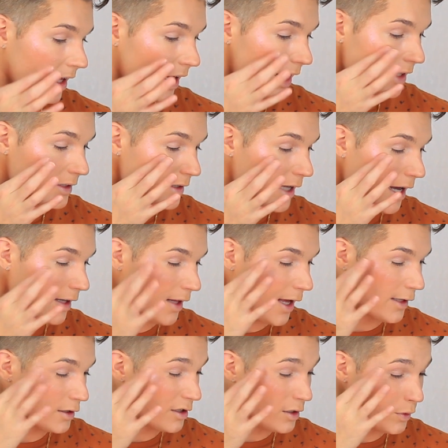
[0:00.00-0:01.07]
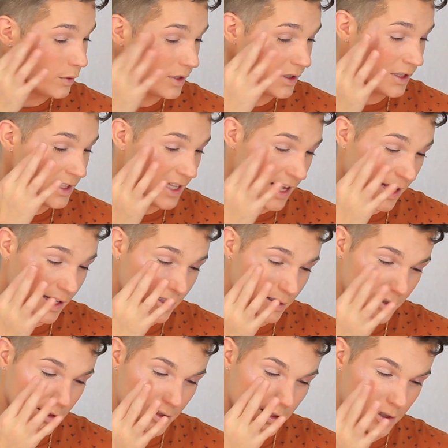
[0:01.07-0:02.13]
It's not like too
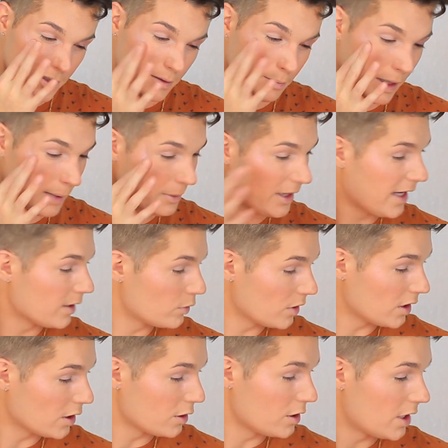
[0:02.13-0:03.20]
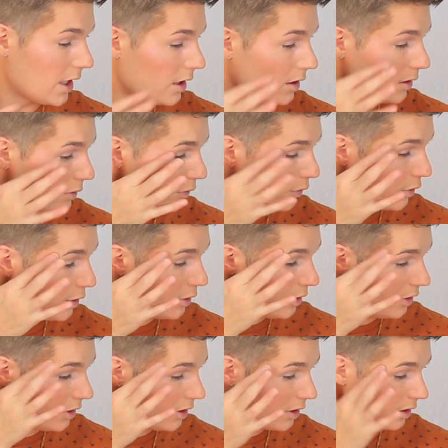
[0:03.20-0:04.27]
intense. Maybe that's what the gel is for.
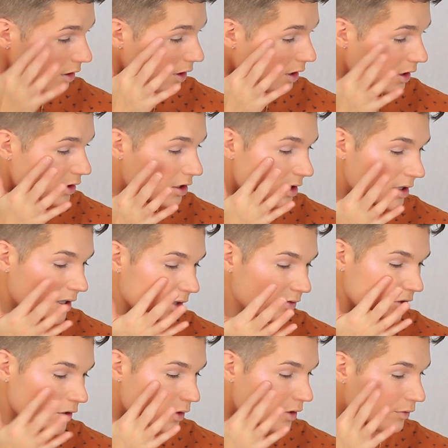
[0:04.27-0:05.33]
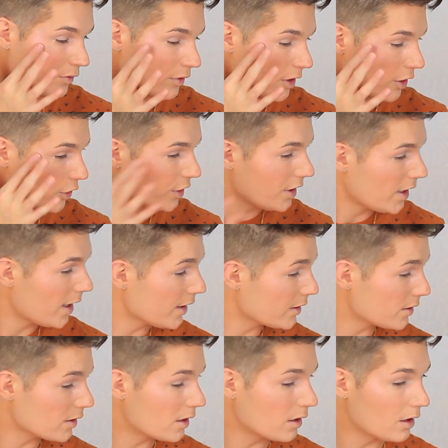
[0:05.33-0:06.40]
It just gives you a very
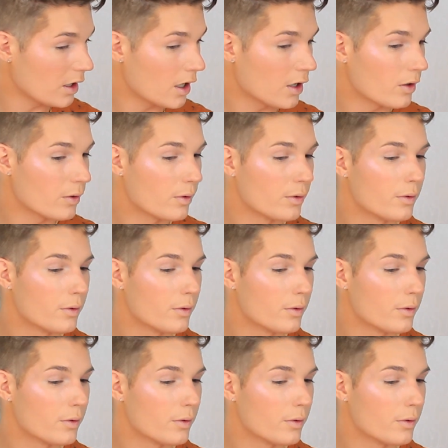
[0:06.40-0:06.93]
nice glow.